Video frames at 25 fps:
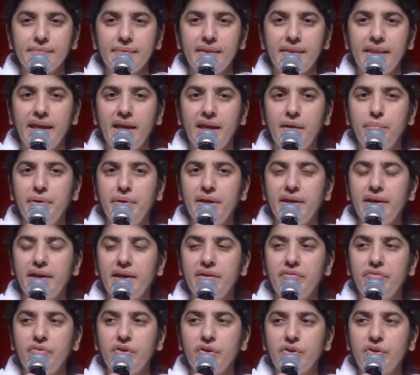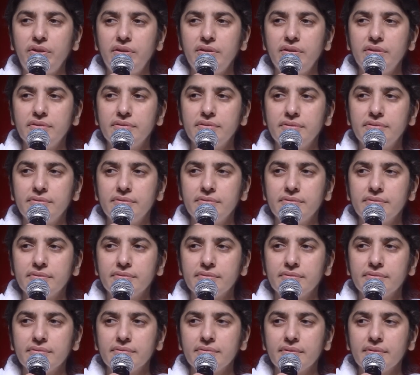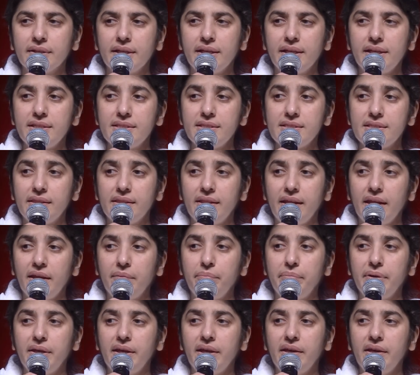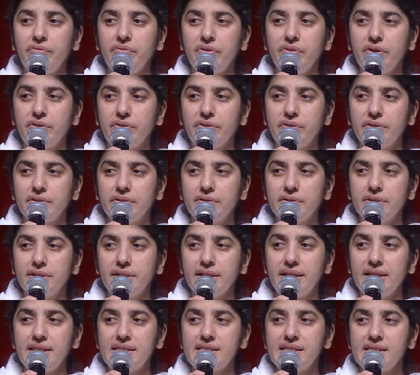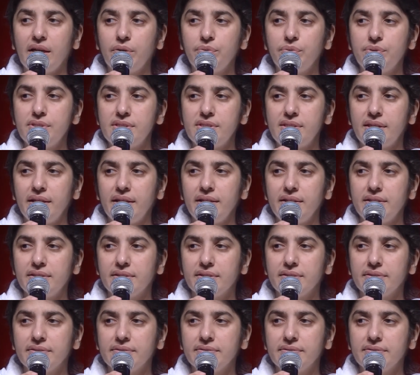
Their behavior is their behavior, it's outside.